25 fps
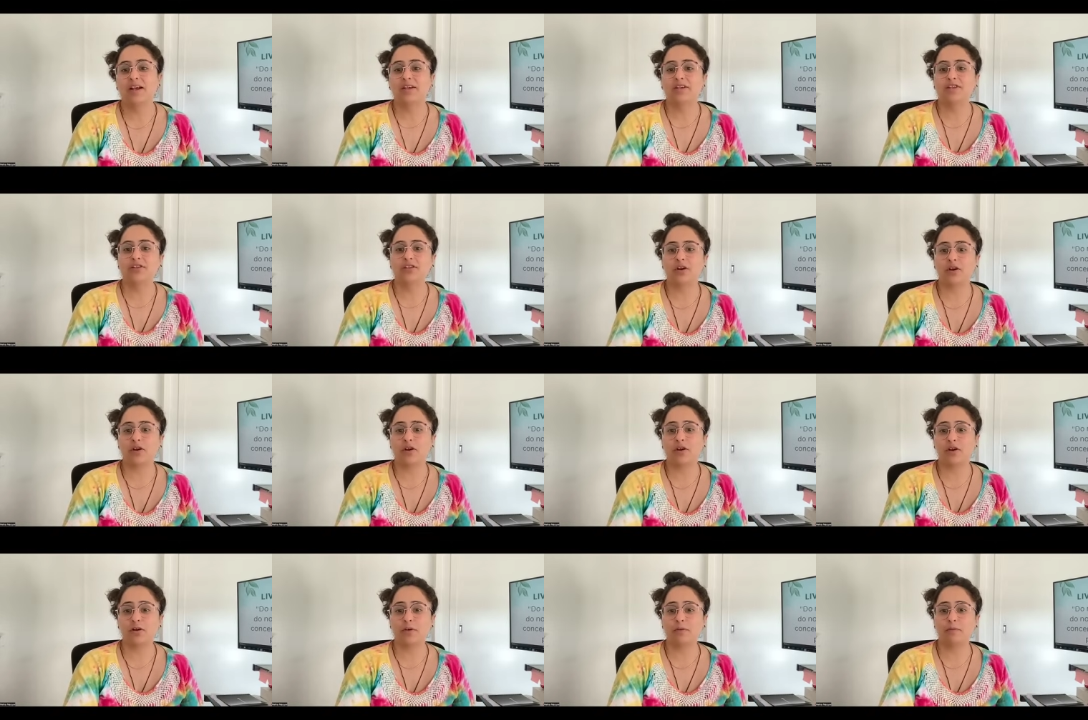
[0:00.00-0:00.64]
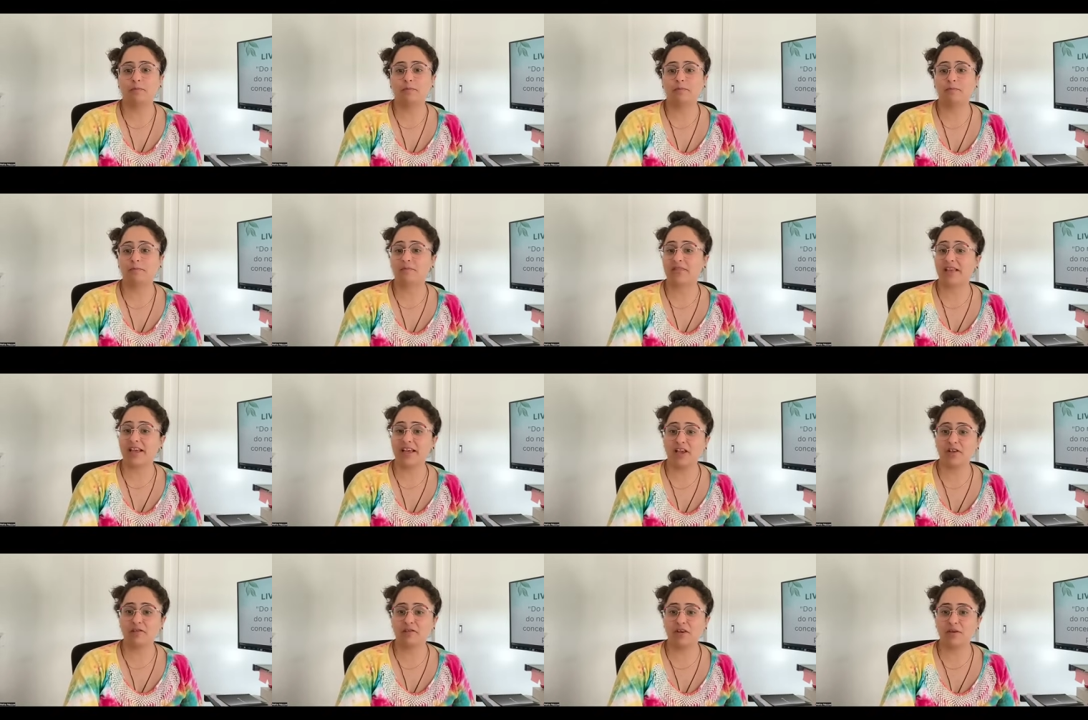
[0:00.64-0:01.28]
so
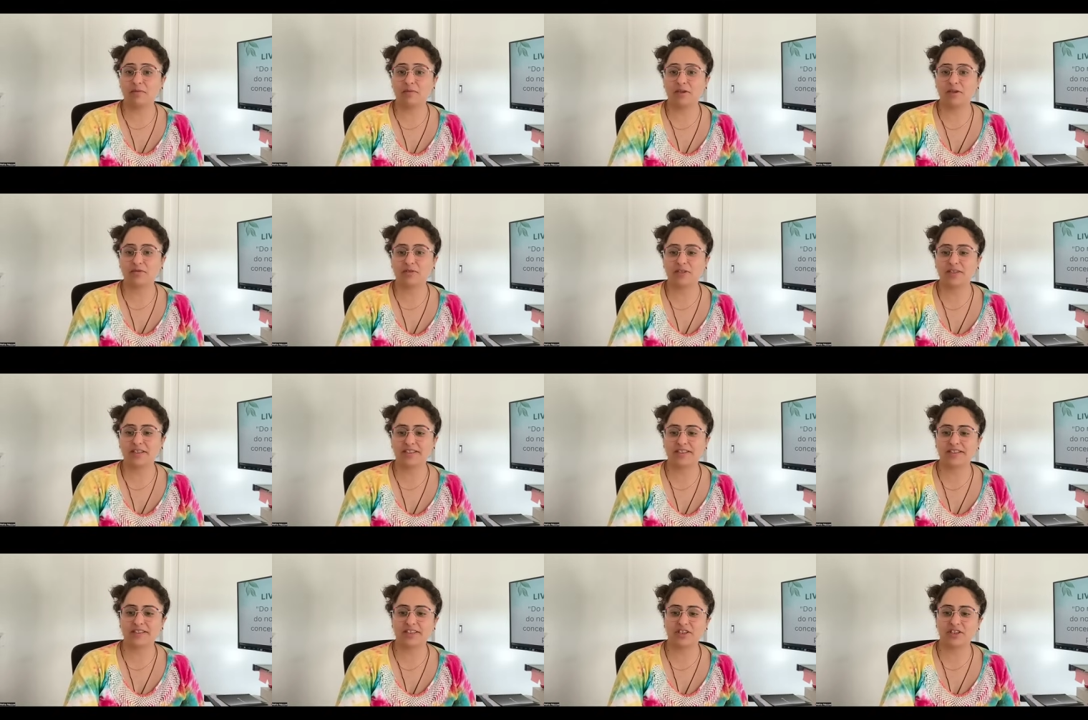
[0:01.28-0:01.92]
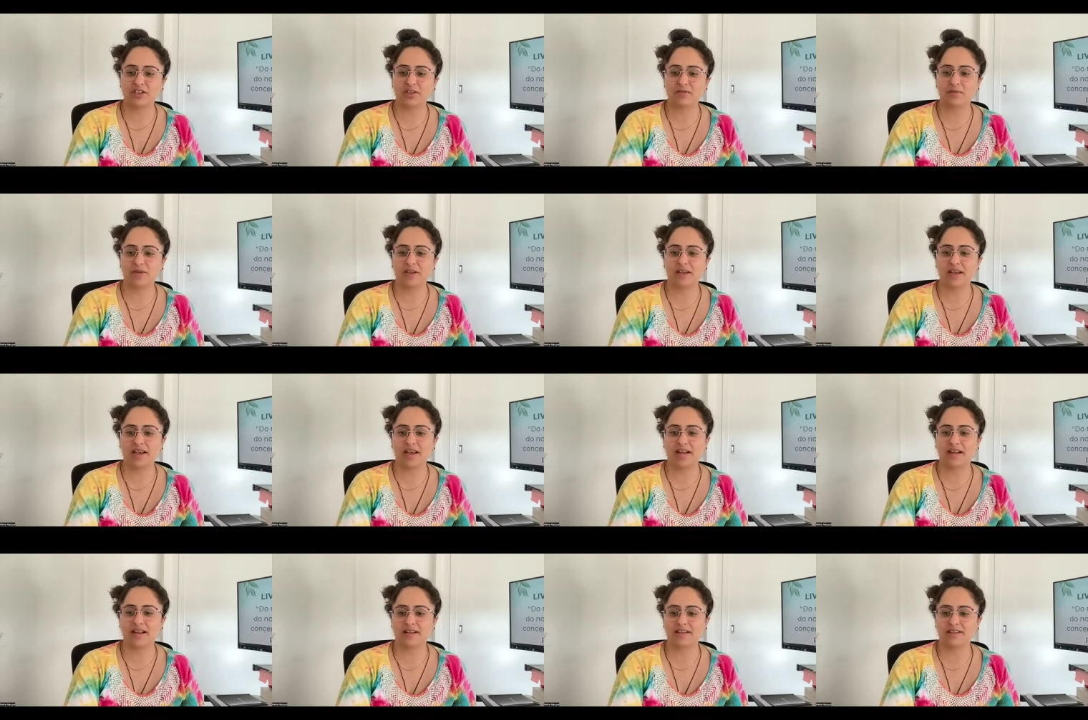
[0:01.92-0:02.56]
thank you very much for listening to me
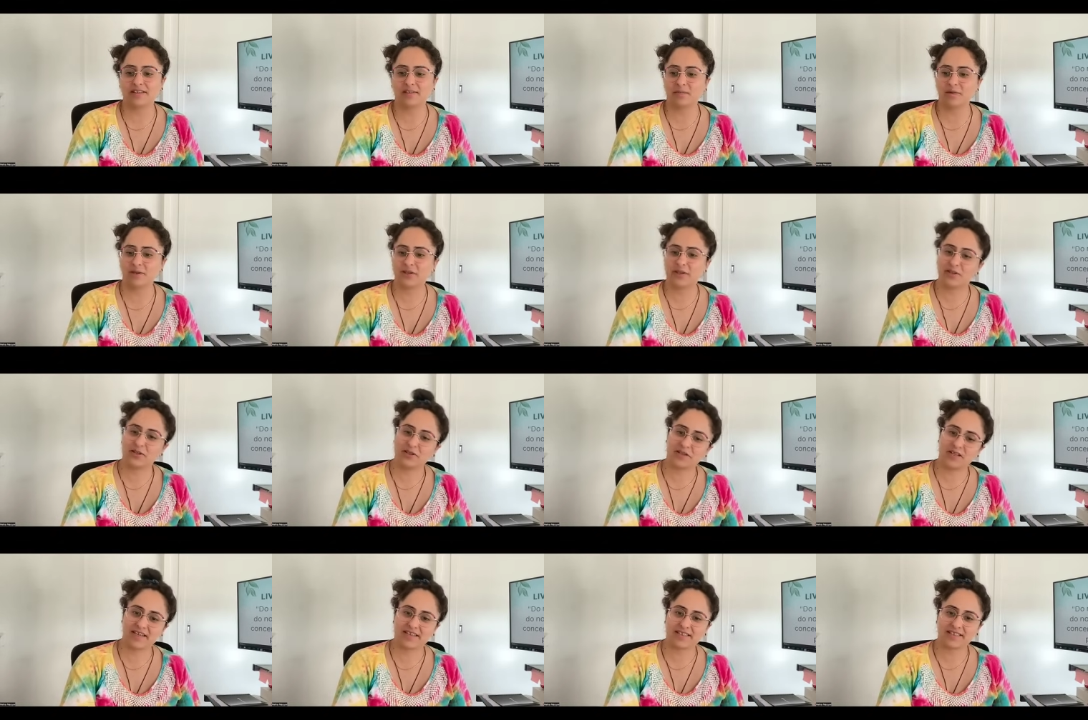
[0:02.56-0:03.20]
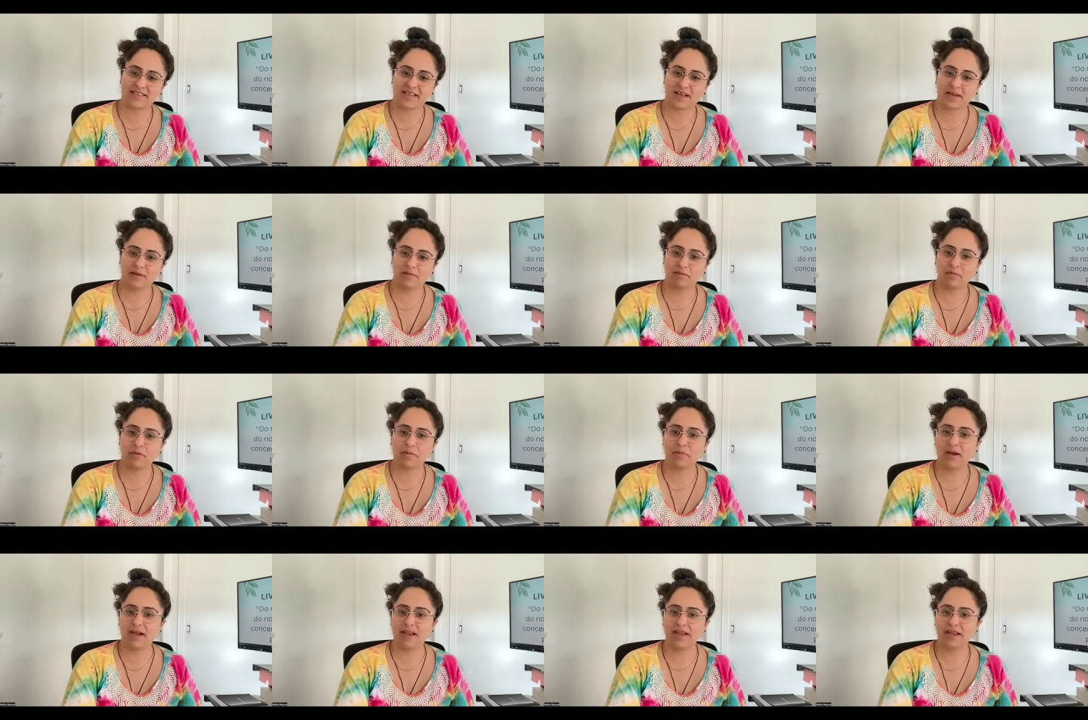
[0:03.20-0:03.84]
and i'll speak to you next time
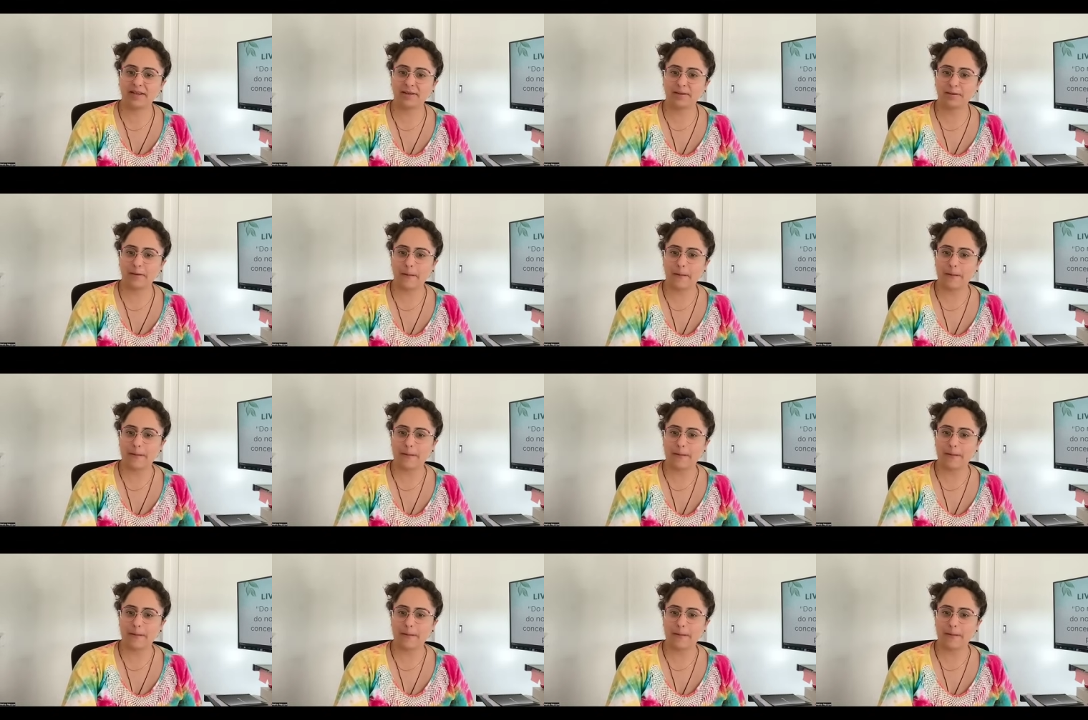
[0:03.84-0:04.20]
bye bye